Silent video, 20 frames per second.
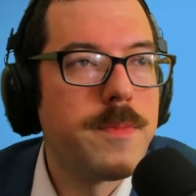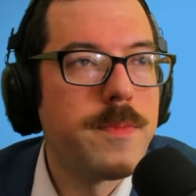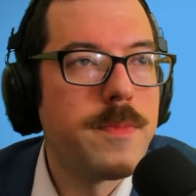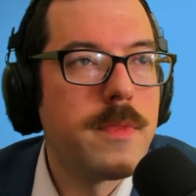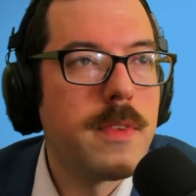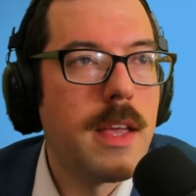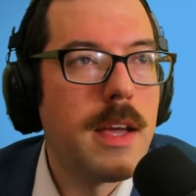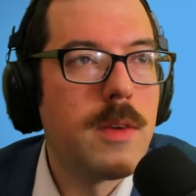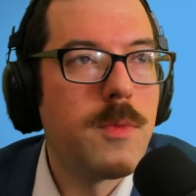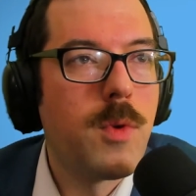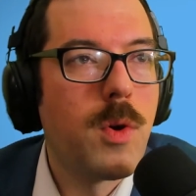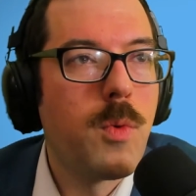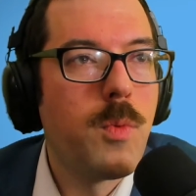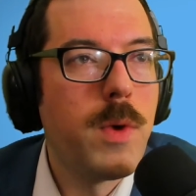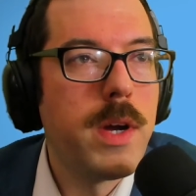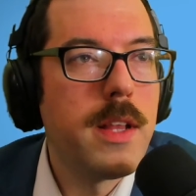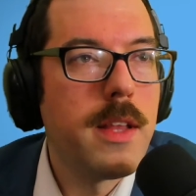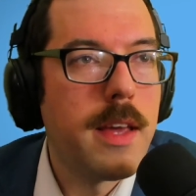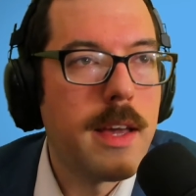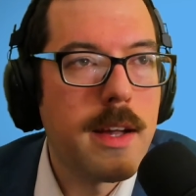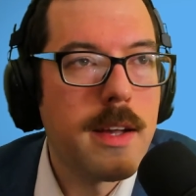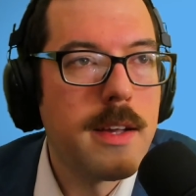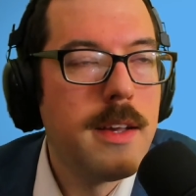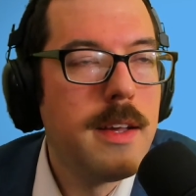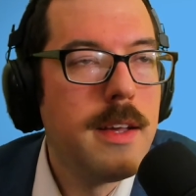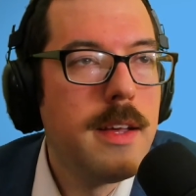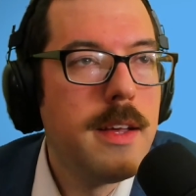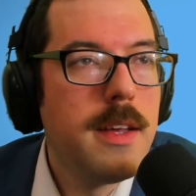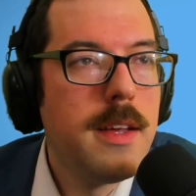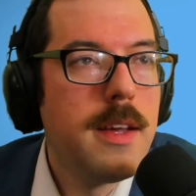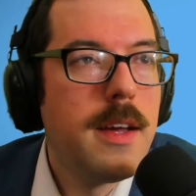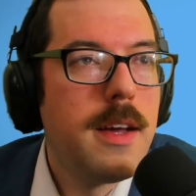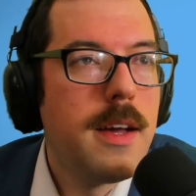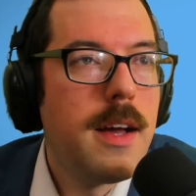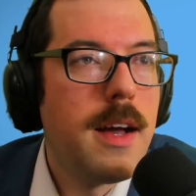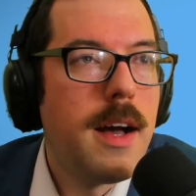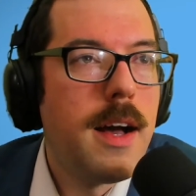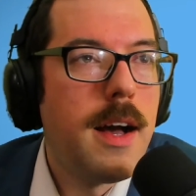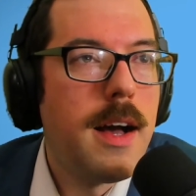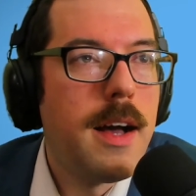and were willing
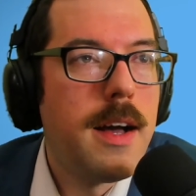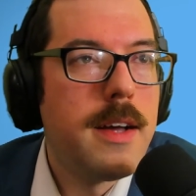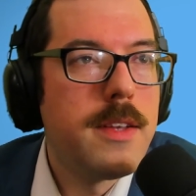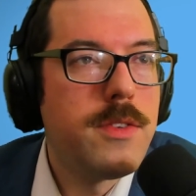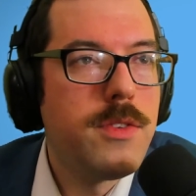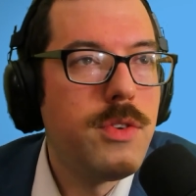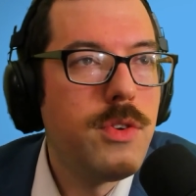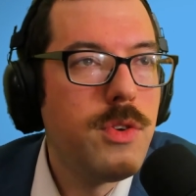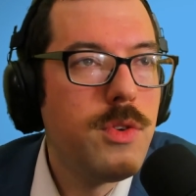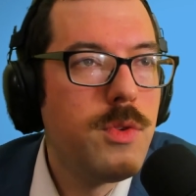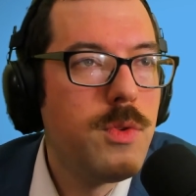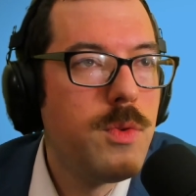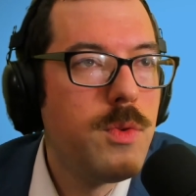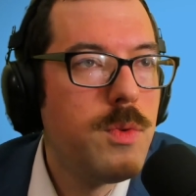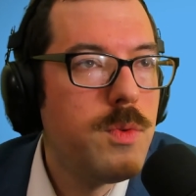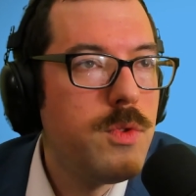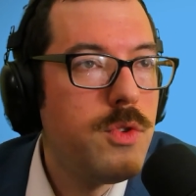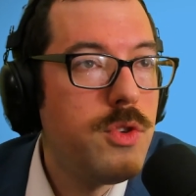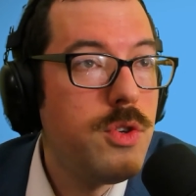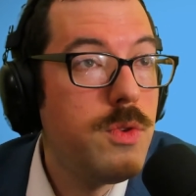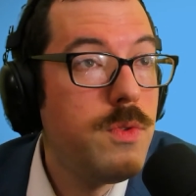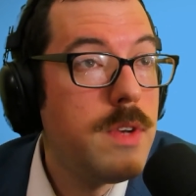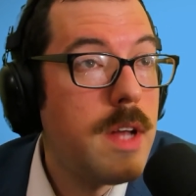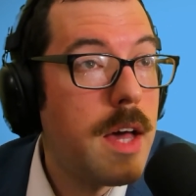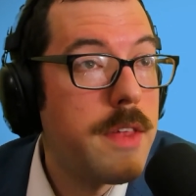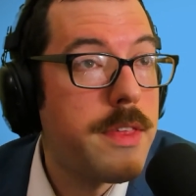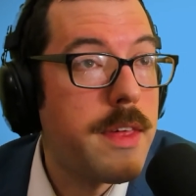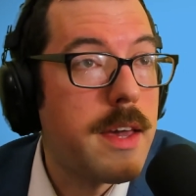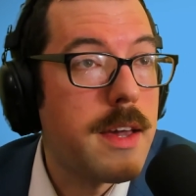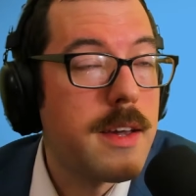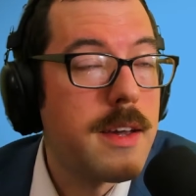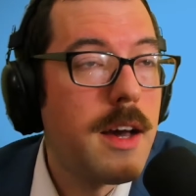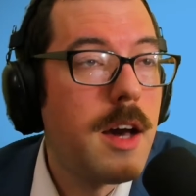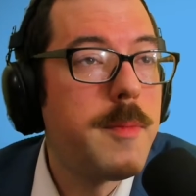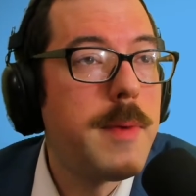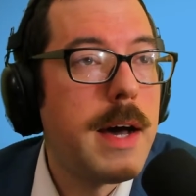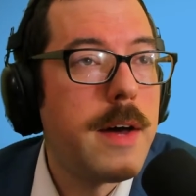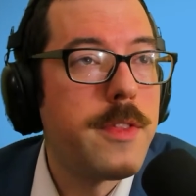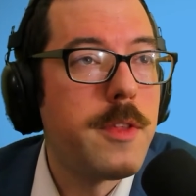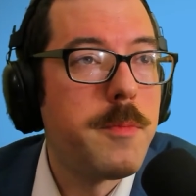to do nothing
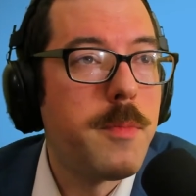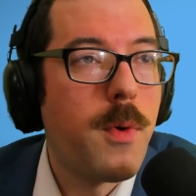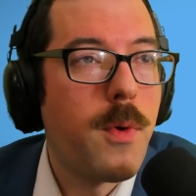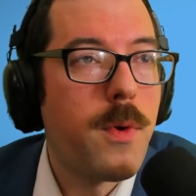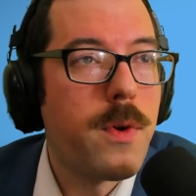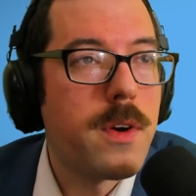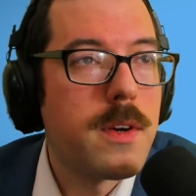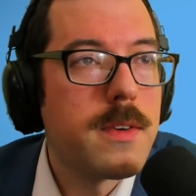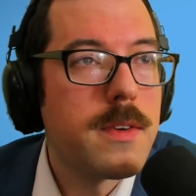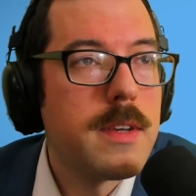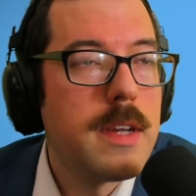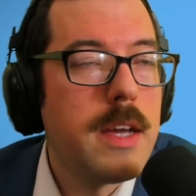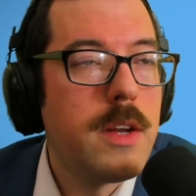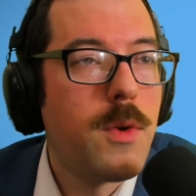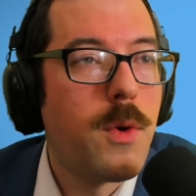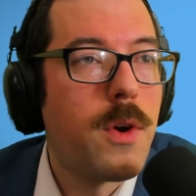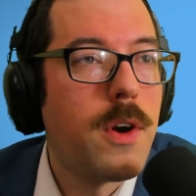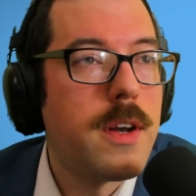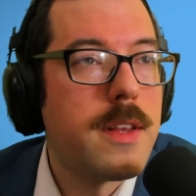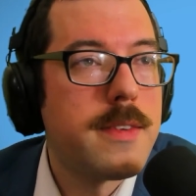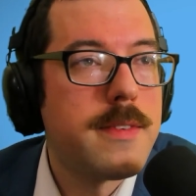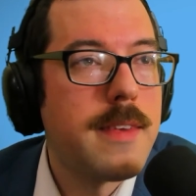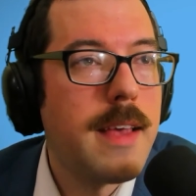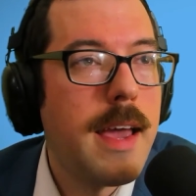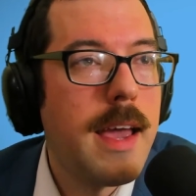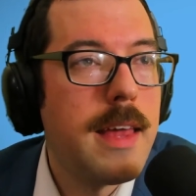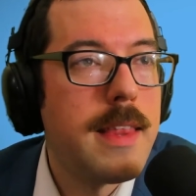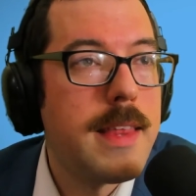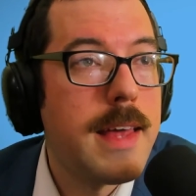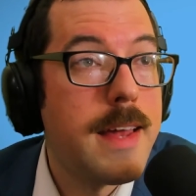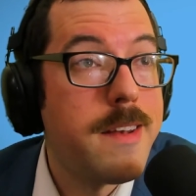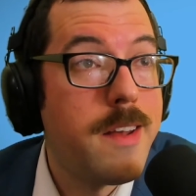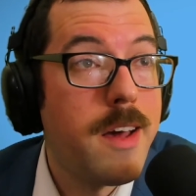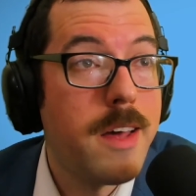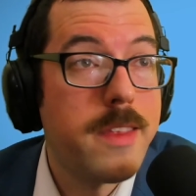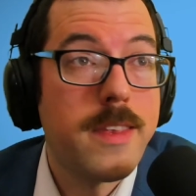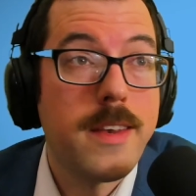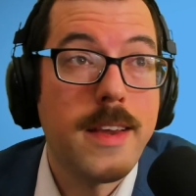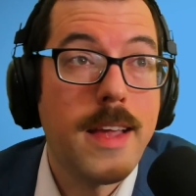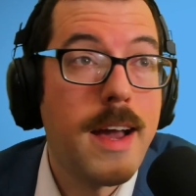about the border in order to say that
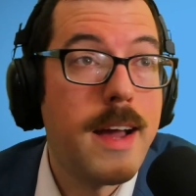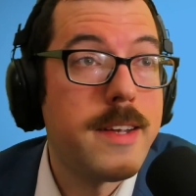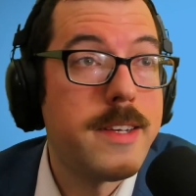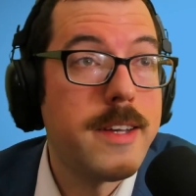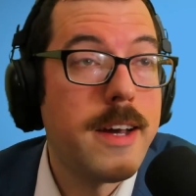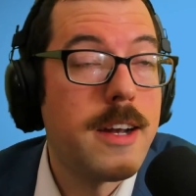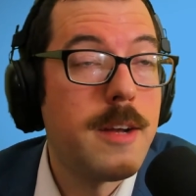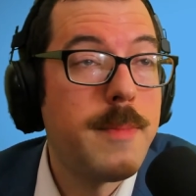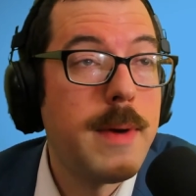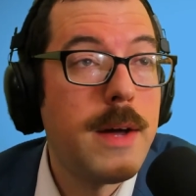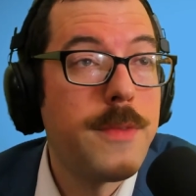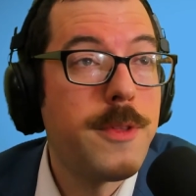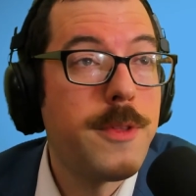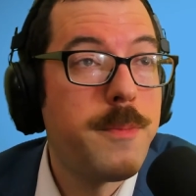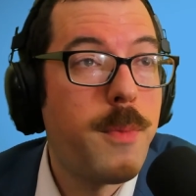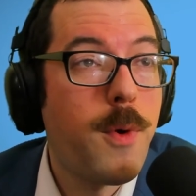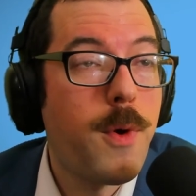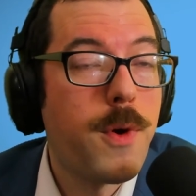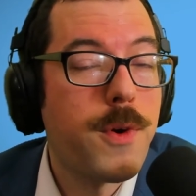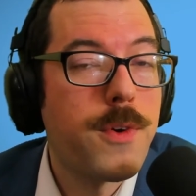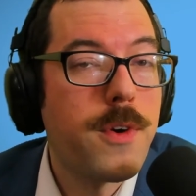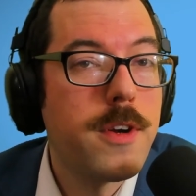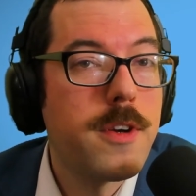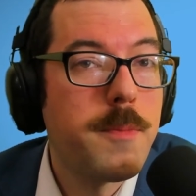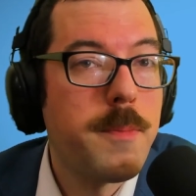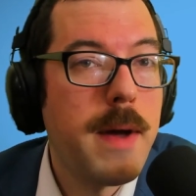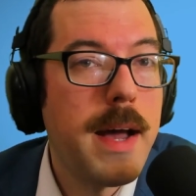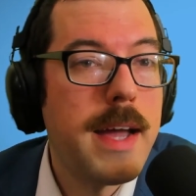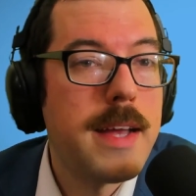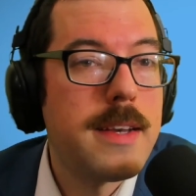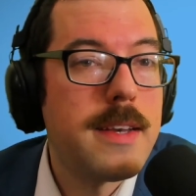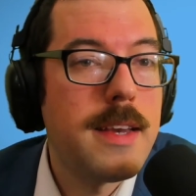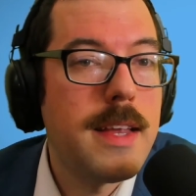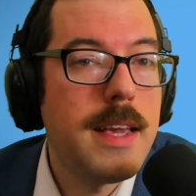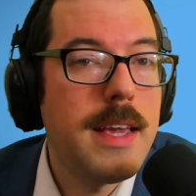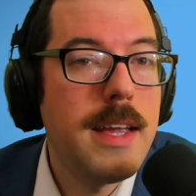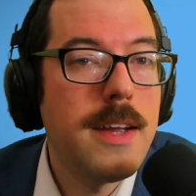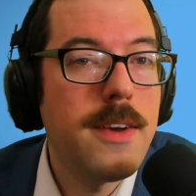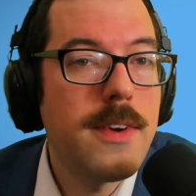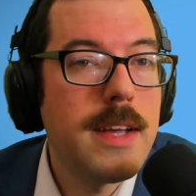nothing got done about the border under Biden.
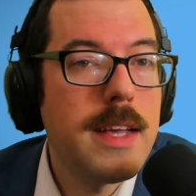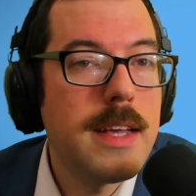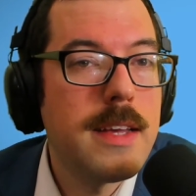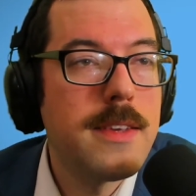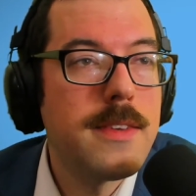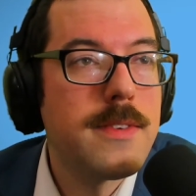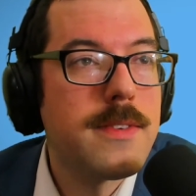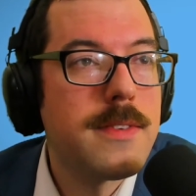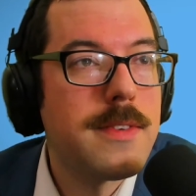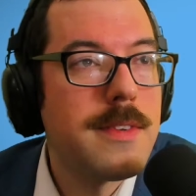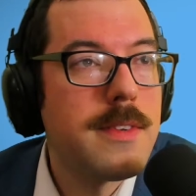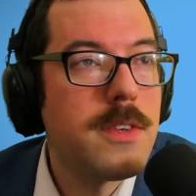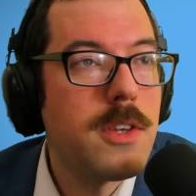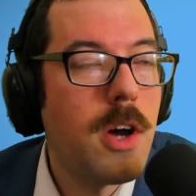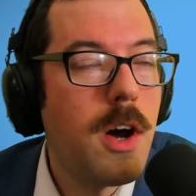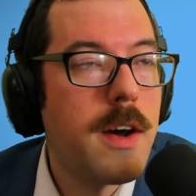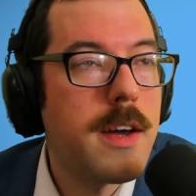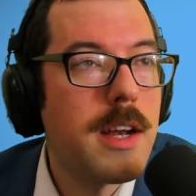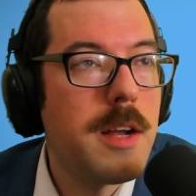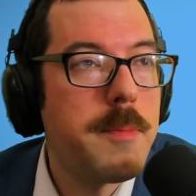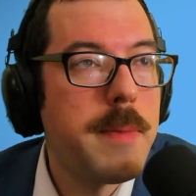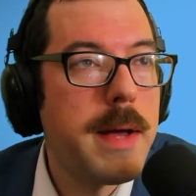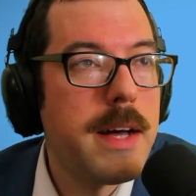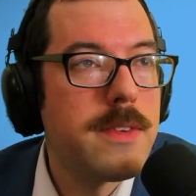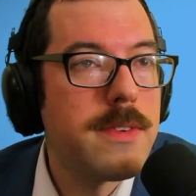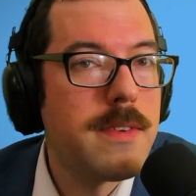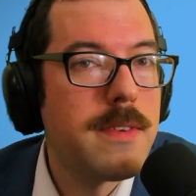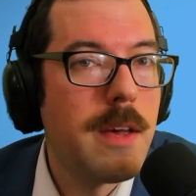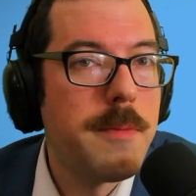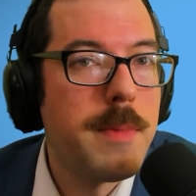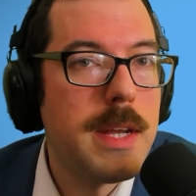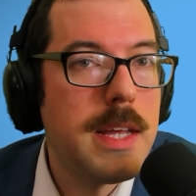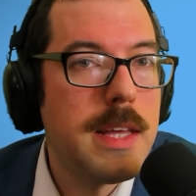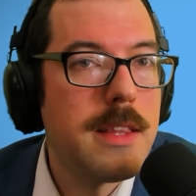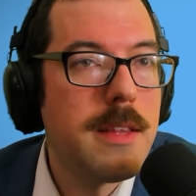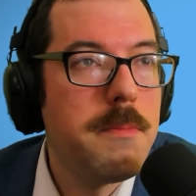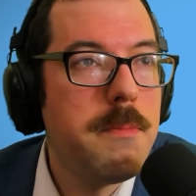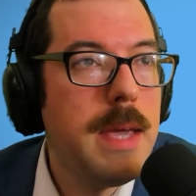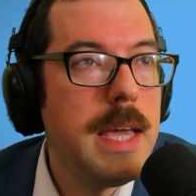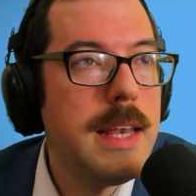Here he is talking about somebody in the
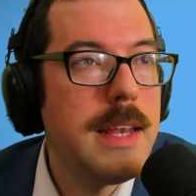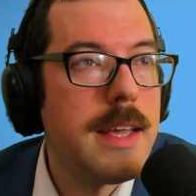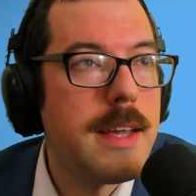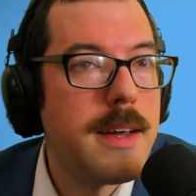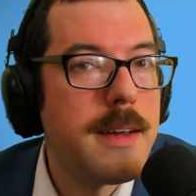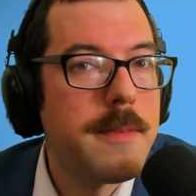media